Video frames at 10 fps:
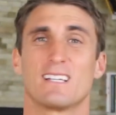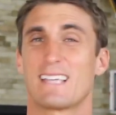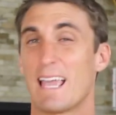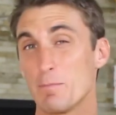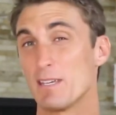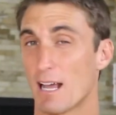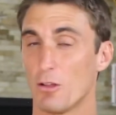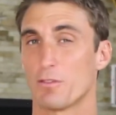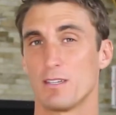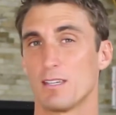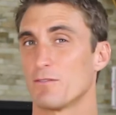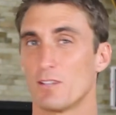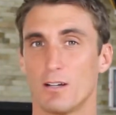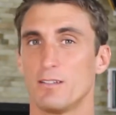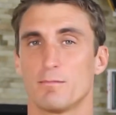can be healthy if
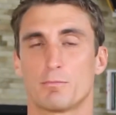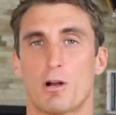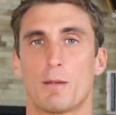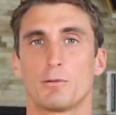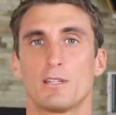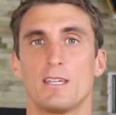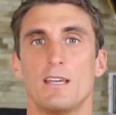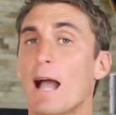done properly,